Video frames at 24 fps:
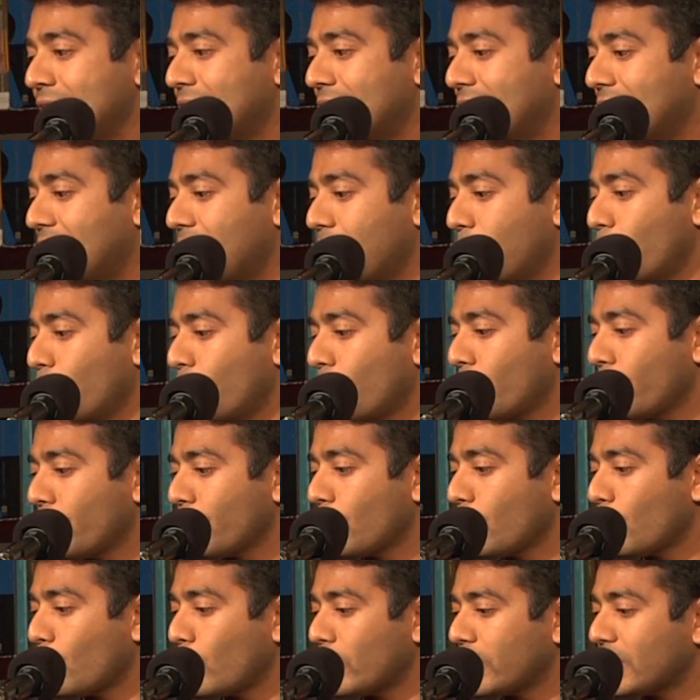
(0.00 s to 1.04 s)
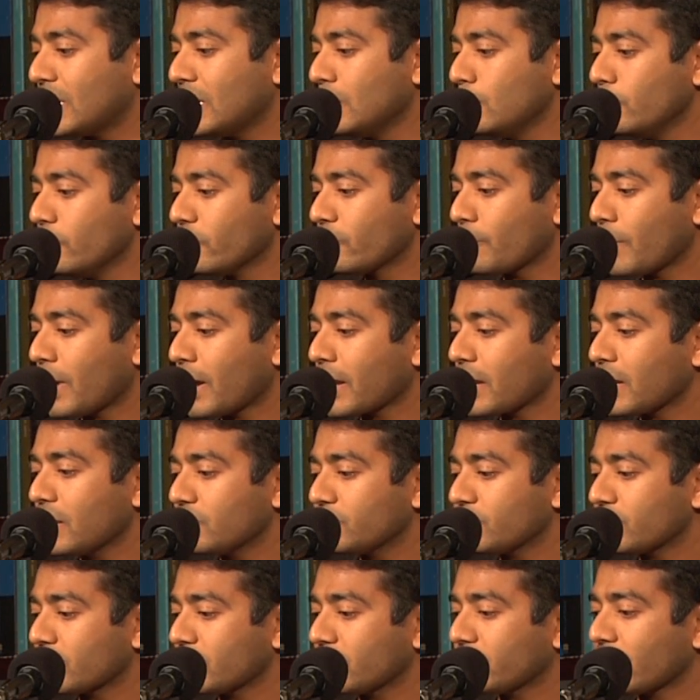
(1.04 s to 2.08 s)
When he was my
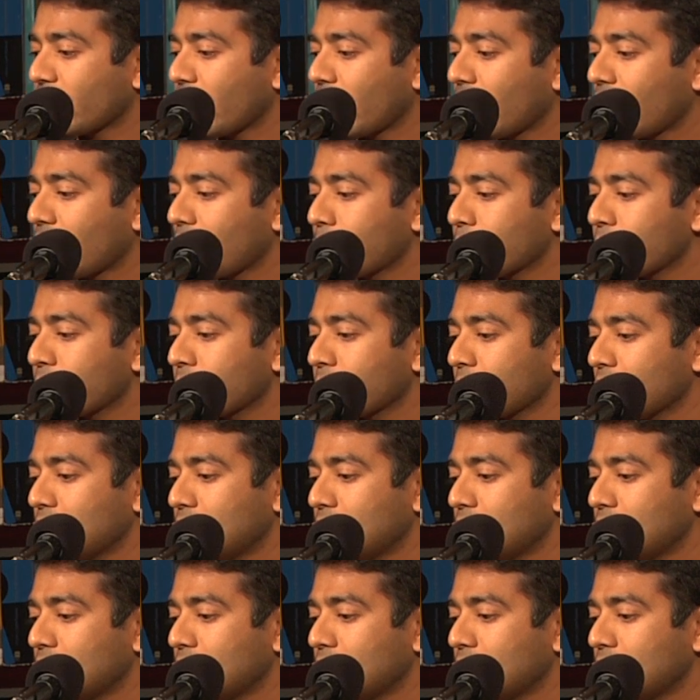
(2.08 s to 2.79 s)
age at the time,